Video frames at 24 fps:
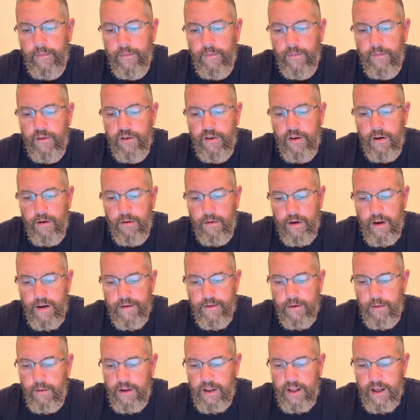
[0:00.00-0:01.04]
So
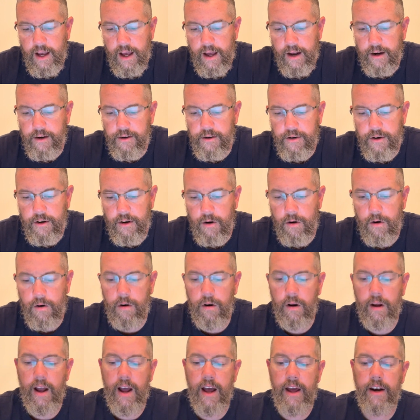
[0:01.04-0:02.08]
even with the
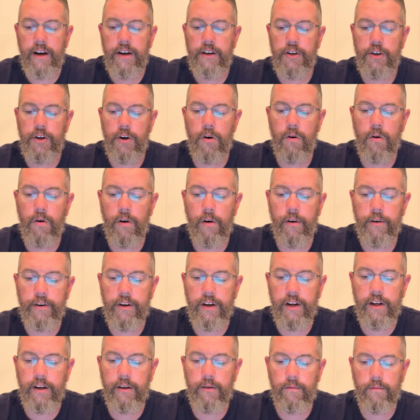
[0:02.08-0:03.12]
added
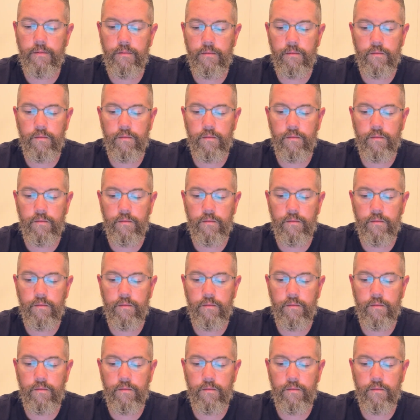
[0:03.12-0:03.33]
charge, it